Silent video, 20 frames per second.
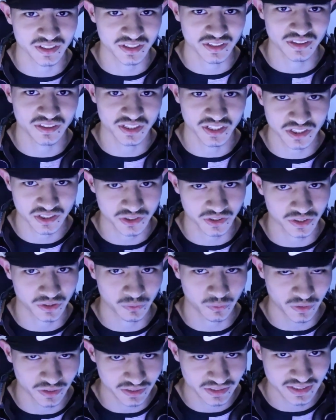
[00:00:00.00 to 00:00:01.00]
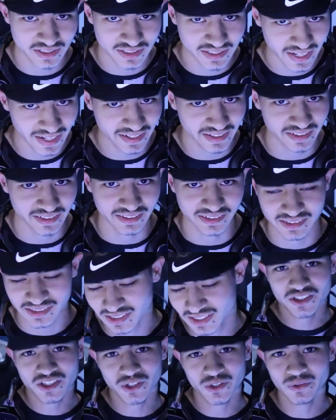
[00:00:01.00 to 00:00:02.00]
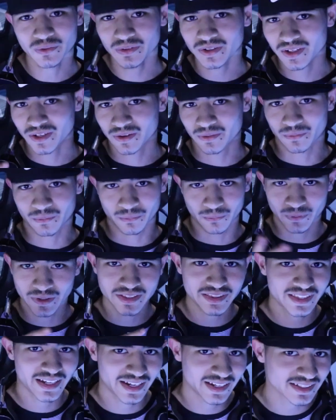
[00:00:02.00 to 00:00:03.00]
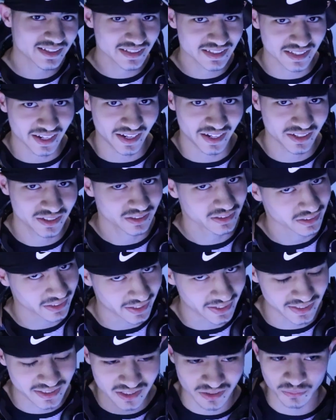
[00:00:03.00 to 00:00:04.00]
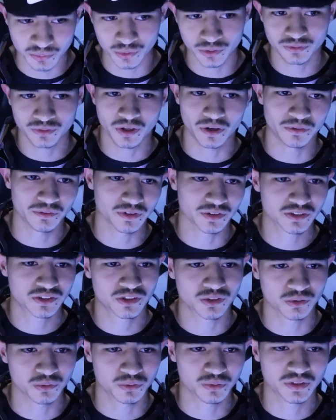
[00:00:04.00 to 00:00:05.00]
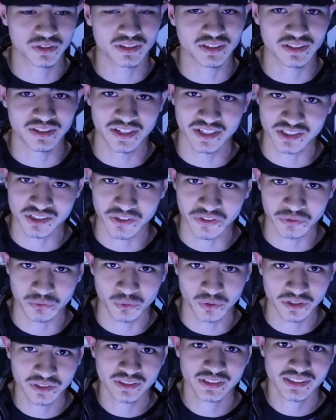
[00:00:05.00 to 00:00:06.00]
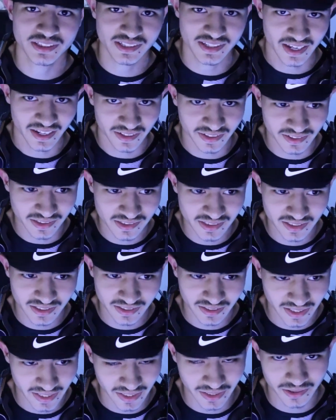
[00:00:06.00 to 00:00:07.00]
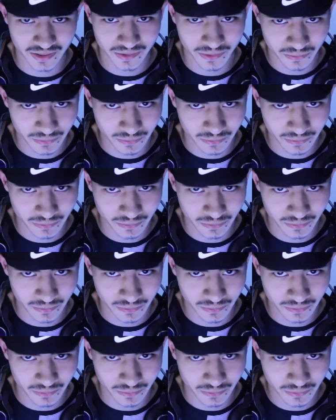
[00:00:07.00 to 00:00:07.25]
the District 1 standings. So with that said, let's move over to the District 1 standings and